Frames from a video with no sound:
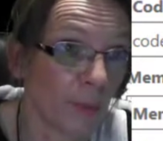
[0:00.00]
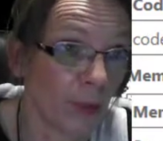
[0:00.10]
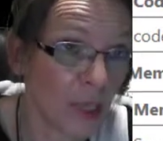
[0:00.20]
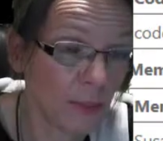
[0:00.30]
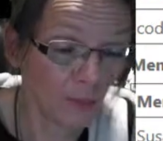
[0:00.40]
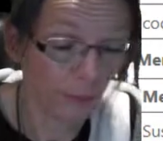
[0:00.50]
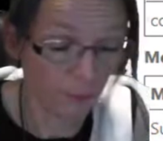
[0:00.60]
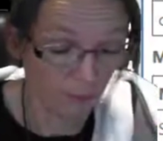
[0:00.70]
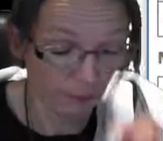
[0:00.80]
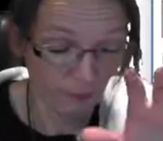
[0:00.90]
keep
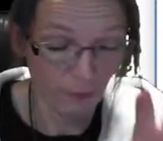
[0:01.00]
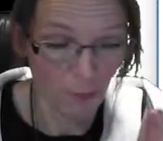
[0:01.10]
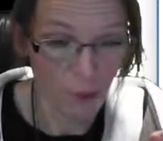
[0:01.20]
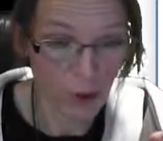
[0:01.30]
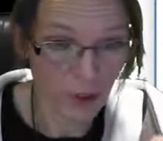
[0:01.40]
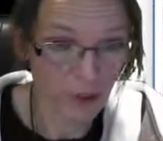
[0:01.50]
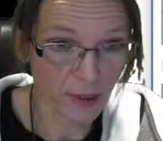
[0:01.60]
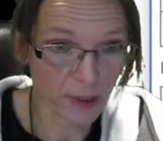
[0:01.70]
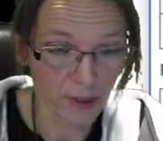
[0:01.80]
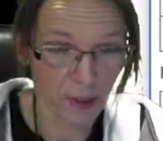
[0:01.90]
what
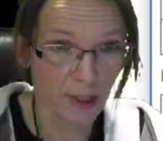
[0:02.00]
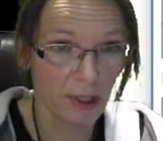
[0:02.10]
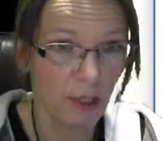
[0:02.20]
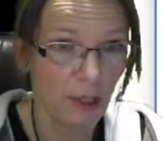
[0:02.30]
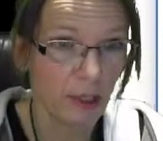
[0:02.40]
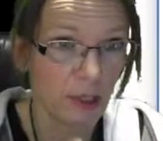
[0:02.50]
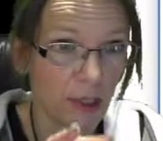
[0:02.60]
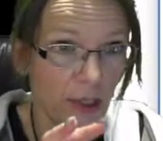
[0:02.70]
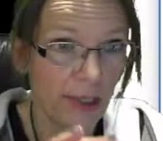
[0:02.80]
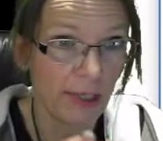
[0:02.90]
is
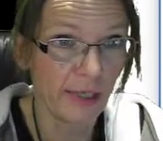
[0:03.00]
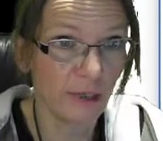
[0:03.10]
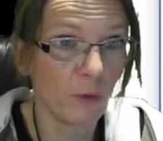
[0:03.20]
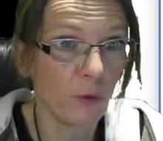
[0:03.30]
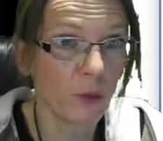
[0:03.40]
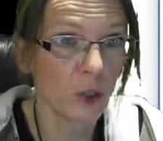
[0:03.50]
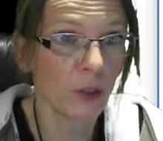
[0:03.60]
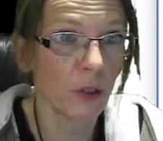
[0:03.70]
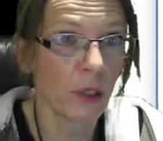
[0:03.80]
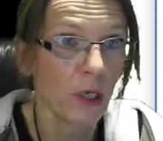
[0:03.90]
in the
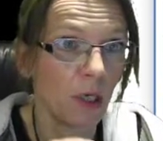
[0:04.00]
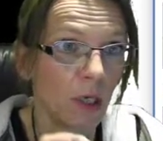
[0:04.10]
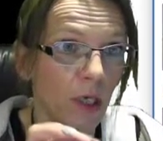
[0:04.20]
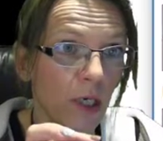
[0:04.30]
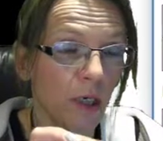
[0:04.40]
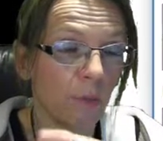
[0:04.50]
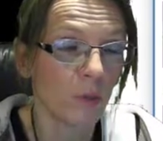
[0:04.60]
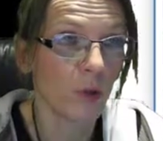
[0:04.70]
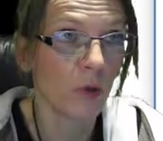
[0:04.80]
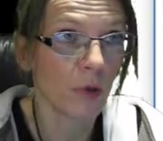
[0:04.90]
version
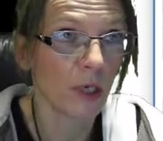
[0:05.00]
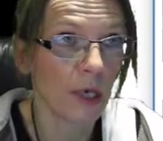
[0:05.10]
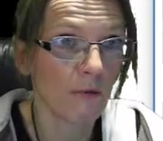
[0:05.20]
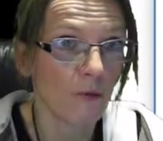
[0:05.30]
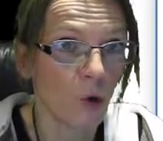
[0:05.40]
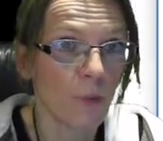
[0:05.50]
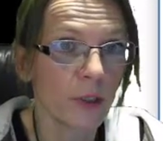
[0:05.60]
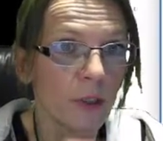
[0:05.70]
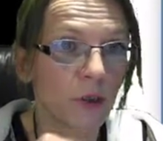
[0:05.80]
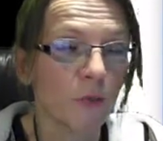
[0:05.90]
you currently have
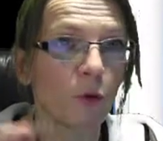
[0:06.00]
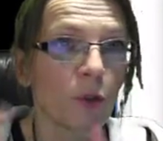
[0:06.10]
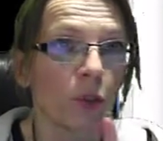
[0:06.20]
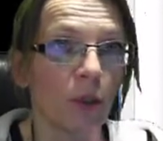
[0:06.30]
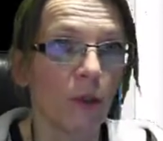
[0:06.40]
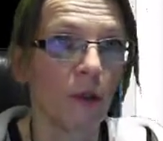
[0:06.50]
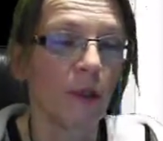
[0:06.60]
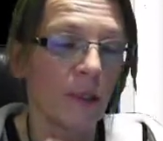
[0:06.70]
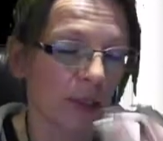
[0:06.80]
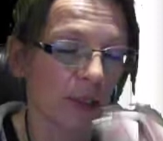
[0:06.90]
open, so the version,
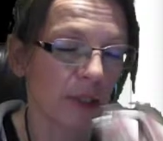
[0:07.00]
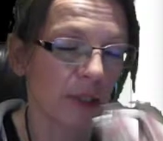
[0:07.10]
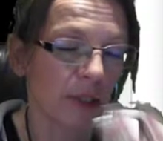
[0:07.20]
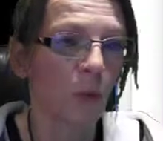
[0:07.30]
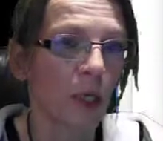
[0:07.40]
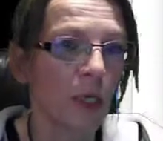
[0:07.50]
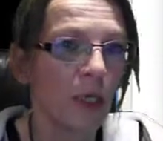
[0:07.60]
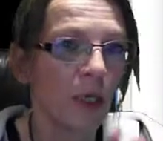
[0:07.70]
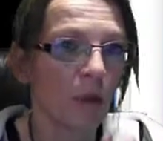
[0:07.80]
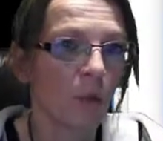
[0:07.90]
the target one,
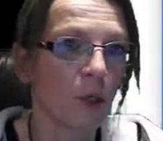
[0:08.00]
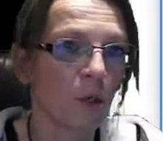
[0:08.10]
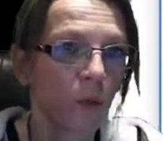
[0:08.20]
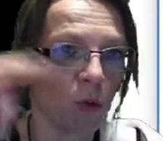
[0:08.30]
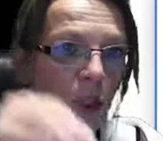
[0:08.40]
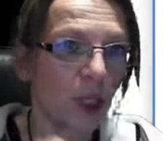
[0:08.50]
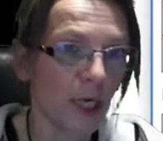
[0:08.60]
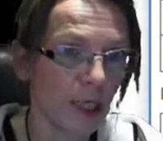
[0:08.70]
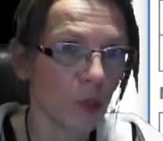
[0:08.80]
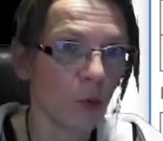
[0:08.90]
the one you merge
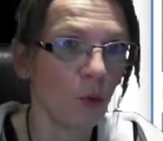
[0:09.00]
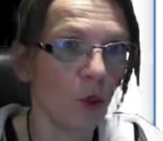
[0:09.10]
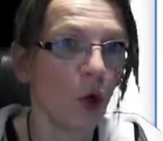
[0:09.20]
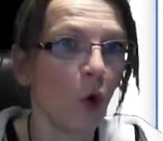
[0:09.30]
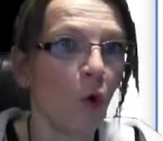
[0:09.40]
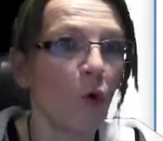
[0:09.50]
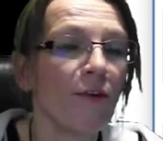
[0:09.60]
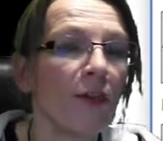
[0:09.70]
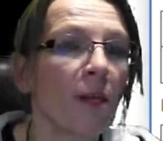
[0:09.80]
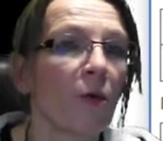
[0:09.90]
into, or
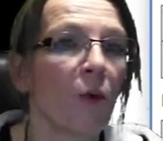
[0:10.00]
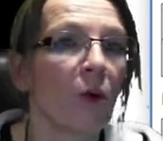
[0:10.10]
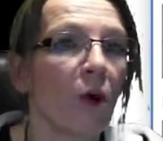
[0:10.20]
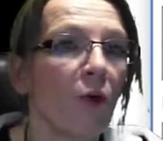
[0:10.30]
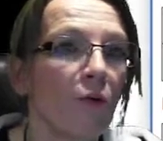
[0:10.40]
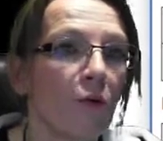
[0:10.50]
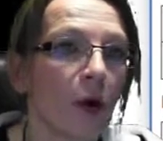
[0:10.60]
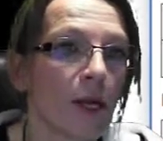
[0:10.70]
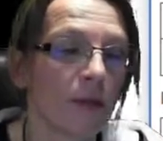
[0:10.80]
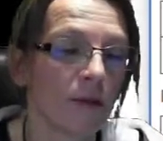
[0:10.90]
whether you want to
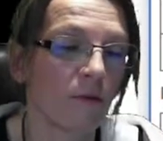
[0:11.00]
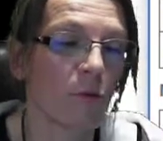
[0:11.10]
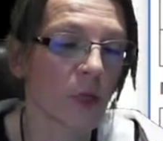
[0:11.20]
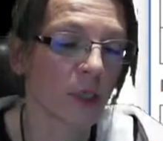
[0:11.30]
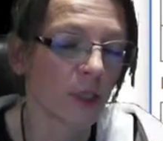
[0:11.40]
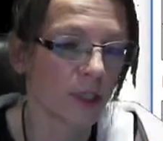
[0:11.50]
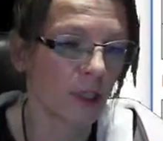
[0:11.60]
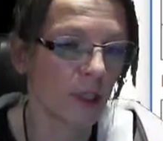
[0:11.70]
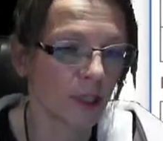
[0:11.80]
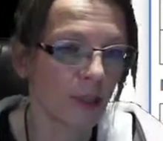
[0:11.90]
overwrite what's
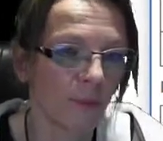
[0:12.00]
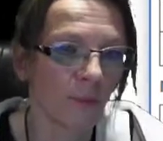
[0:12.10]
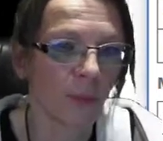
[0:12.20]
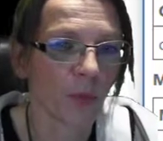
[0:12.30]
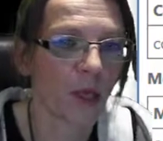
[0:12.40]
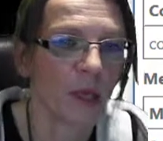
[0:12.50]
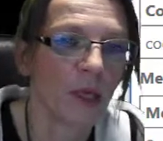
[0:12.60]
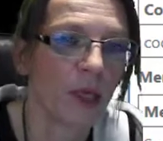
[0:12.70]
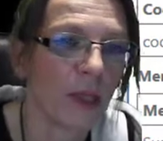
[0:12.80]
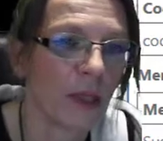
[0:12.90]

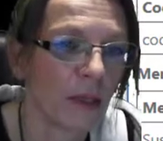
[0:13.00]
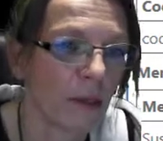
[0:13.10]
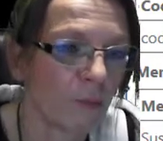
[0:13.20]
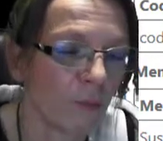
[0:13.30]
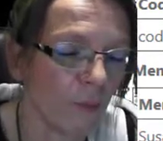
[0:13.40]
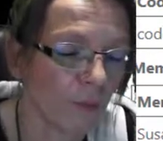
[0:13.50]
in the